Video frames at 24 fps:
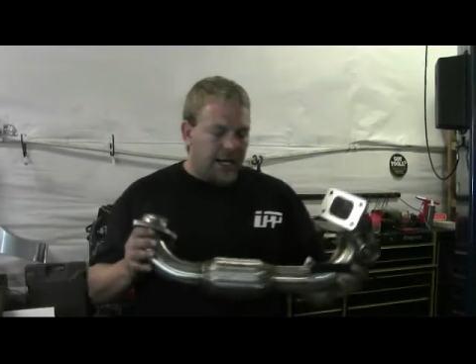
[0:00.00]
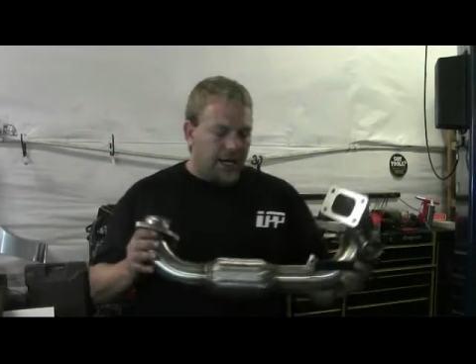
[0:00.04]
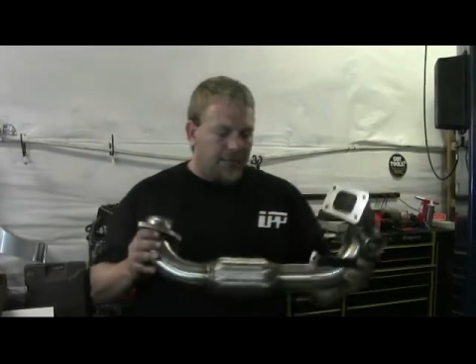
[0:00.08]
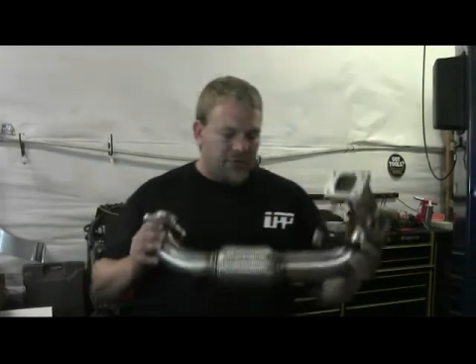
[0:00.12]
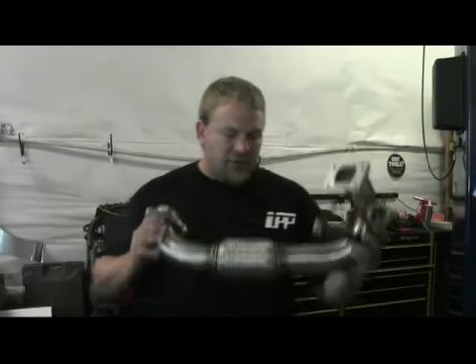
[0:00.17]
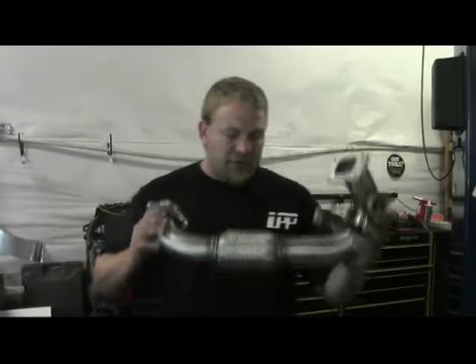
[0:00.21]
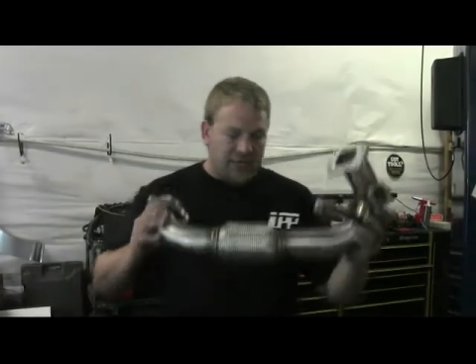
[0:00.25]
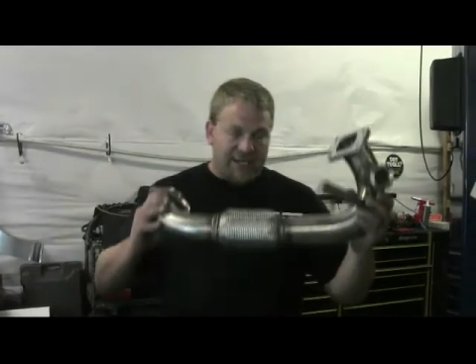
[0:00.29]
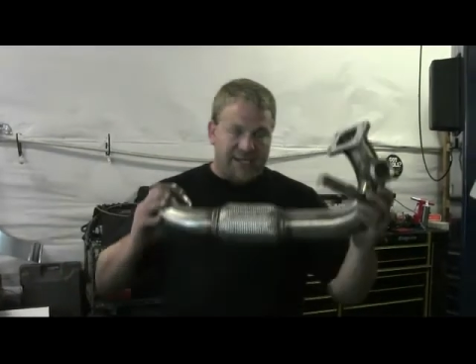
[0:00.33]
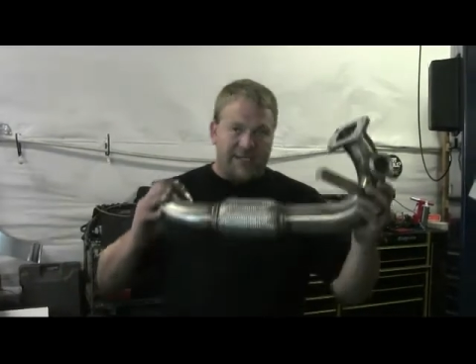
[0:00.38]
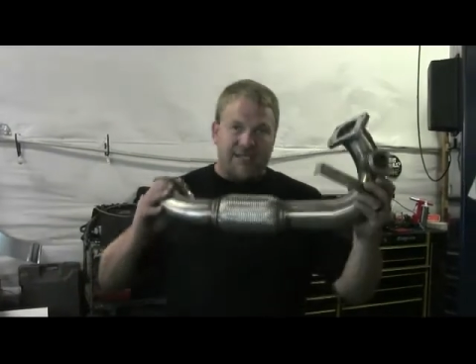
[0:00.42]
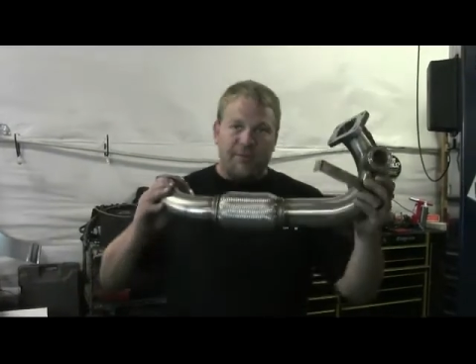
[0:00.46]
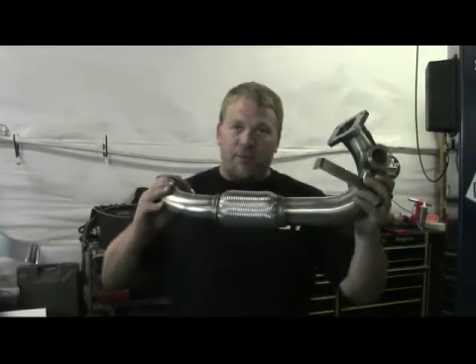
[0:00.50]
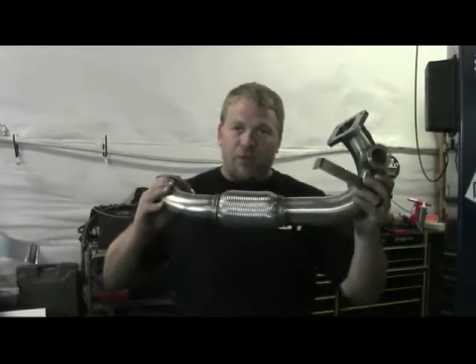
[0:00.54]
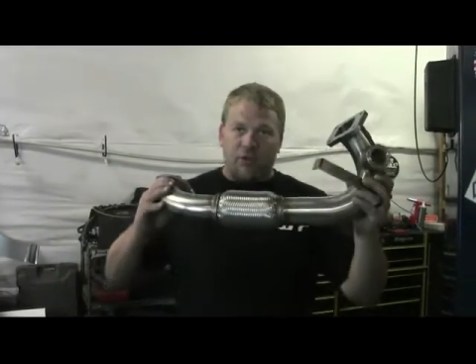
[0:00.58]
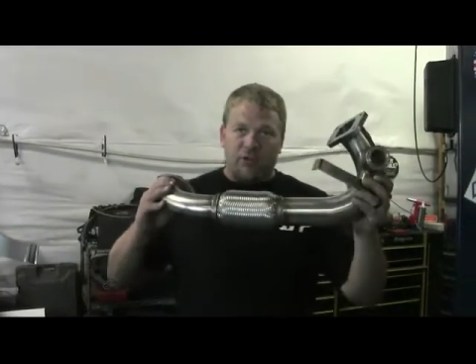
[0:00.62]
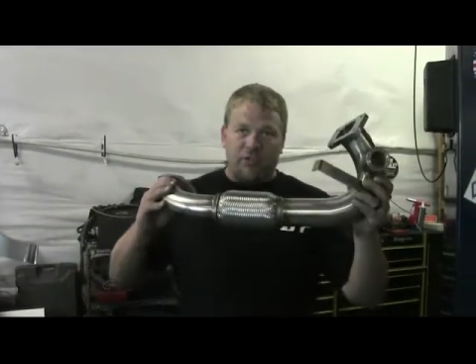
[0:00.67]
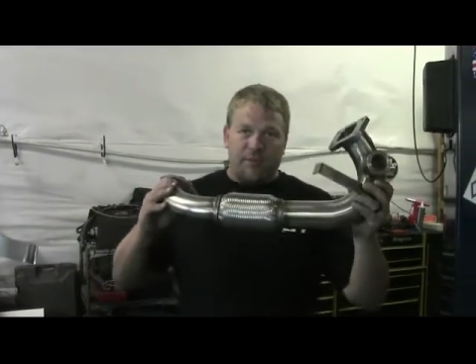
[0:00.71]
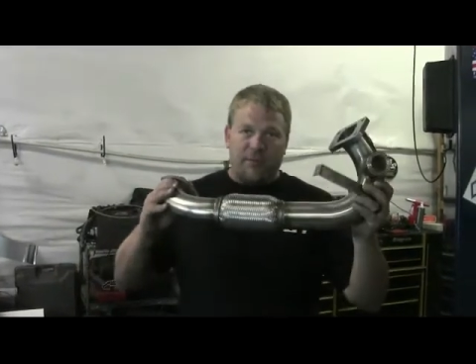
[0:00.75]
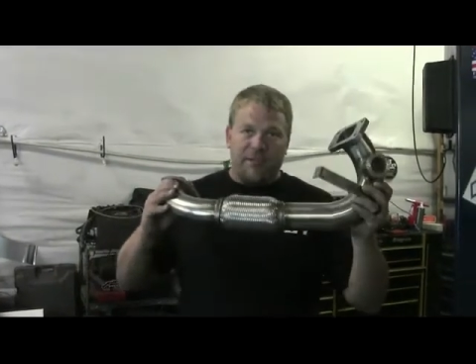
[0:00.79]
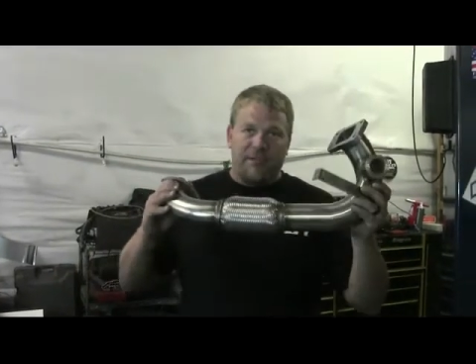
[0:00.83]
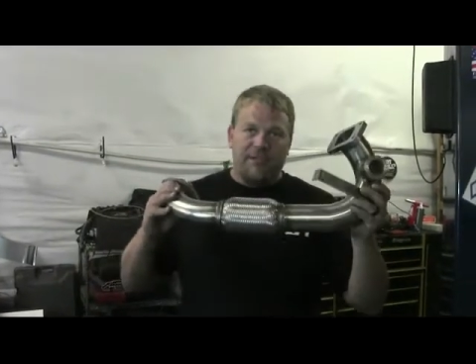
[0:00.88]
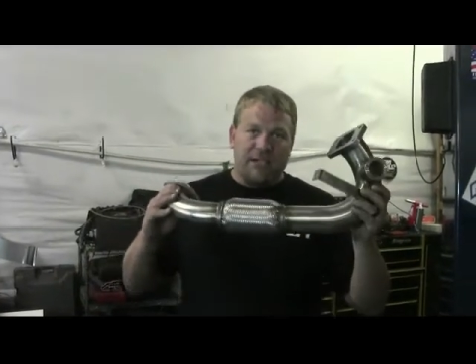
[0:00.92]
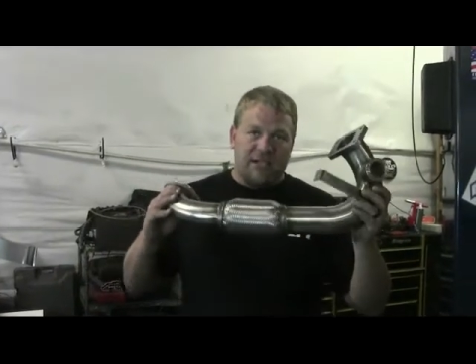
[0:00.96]
So it is supposed
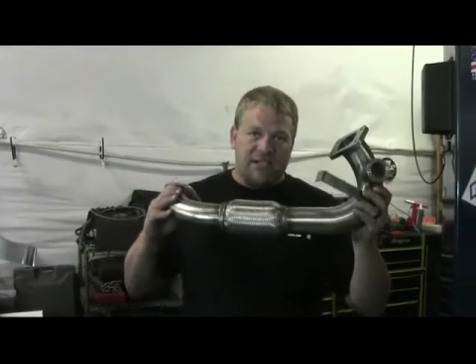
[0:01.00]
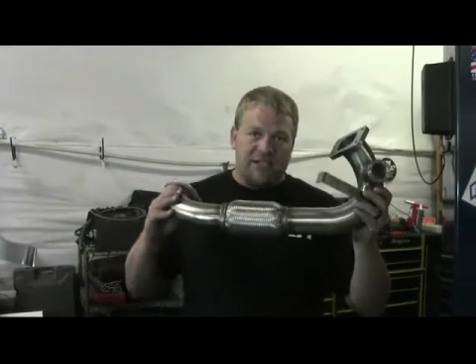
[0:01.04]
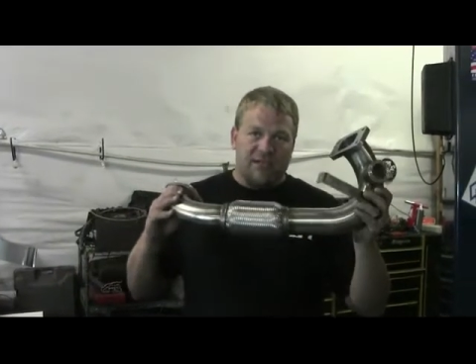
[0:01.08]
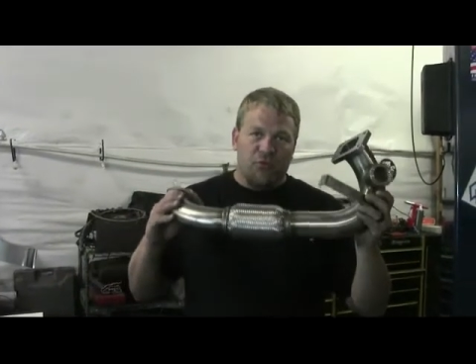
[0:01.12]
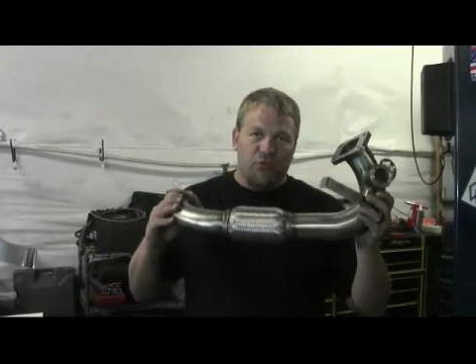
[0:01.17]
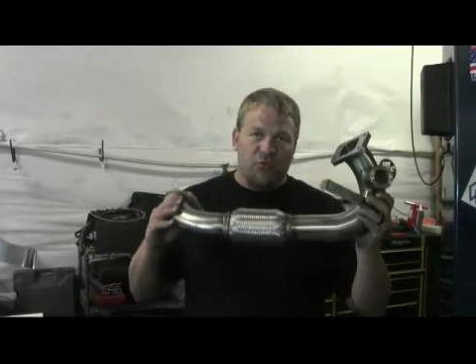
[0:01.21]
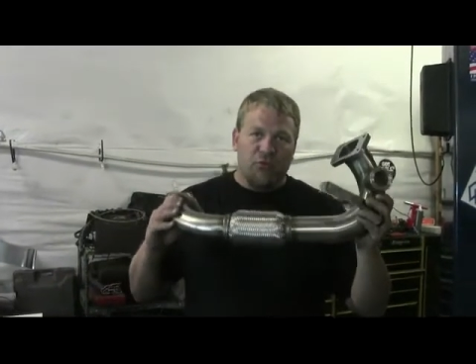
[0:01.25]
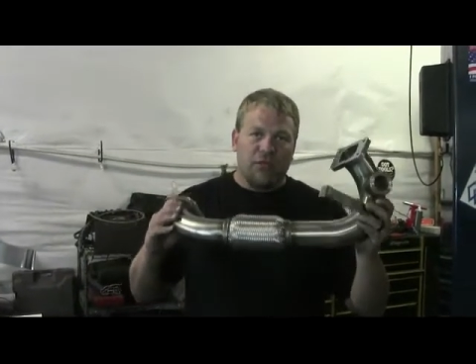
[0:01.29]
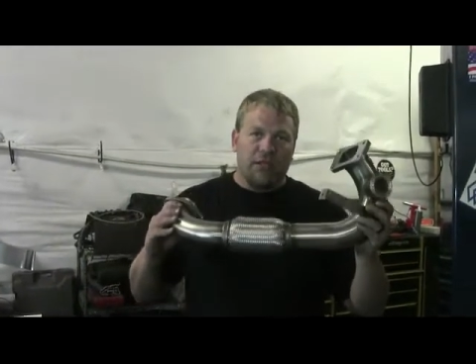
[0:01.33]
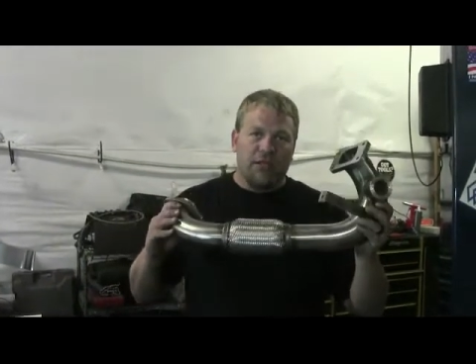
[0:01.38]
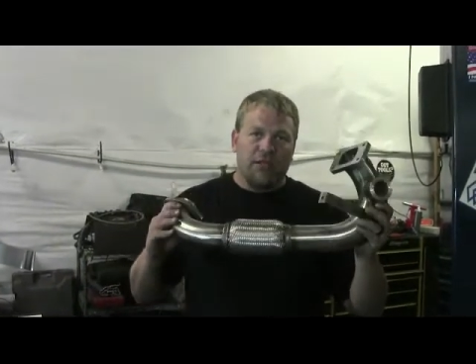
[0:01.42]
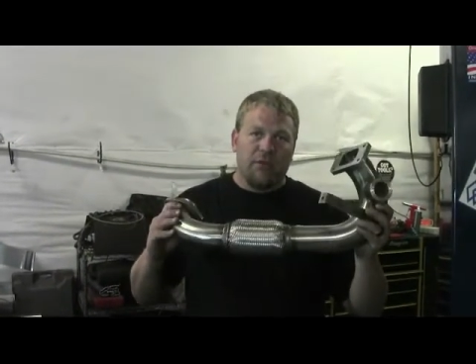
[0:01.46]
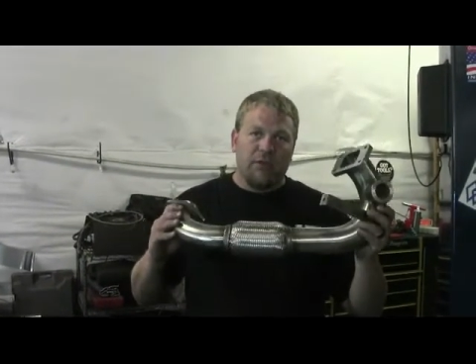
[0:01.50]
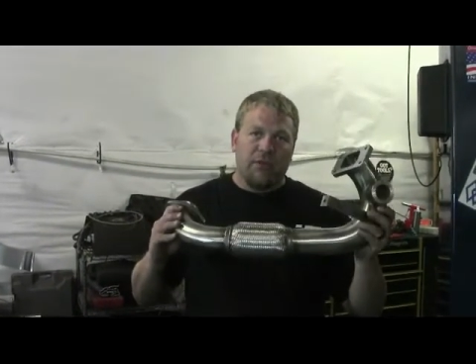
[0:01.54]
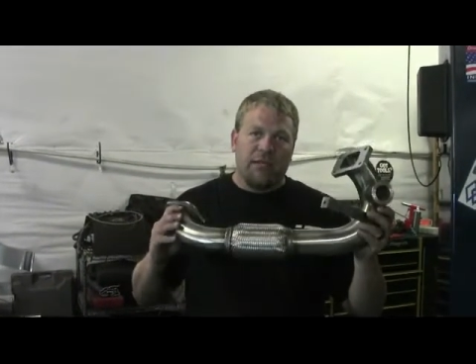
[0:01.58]
to be tucked up really,